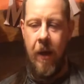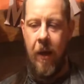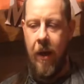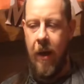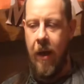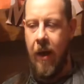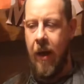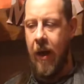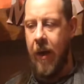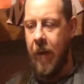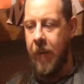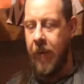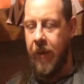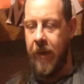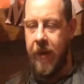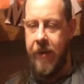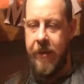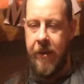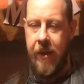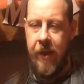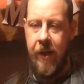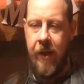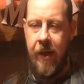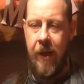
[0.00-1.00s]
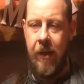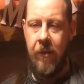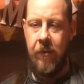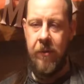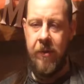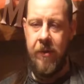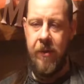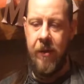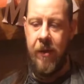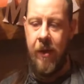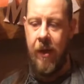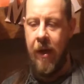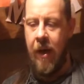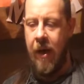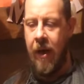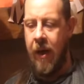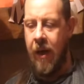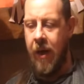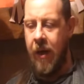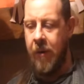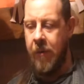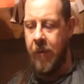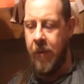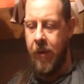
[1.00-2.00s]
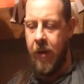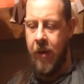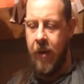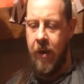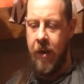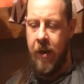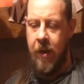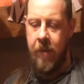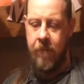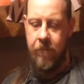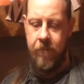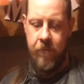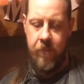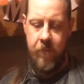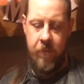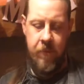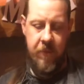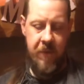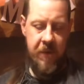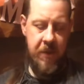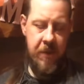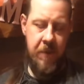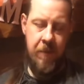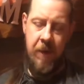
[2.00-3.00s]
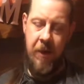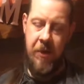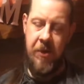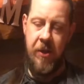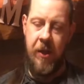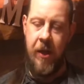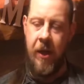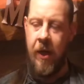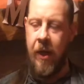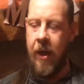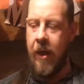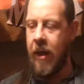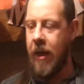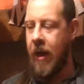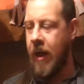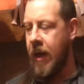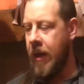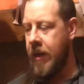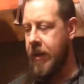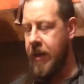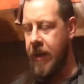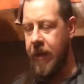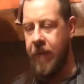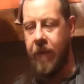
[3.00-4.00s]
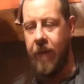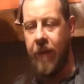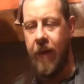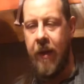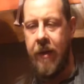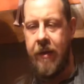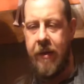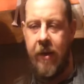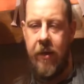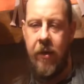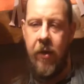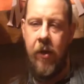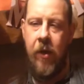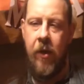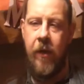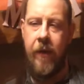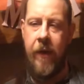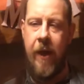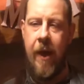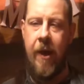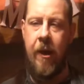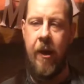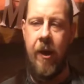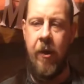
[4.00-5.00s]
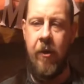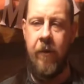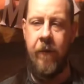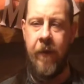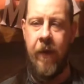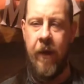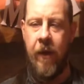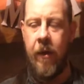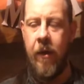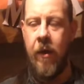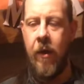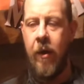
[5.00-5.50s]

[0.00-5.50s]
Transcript: We're going to take it out, we're going to smash it in and deflate it, knock all the air out of it,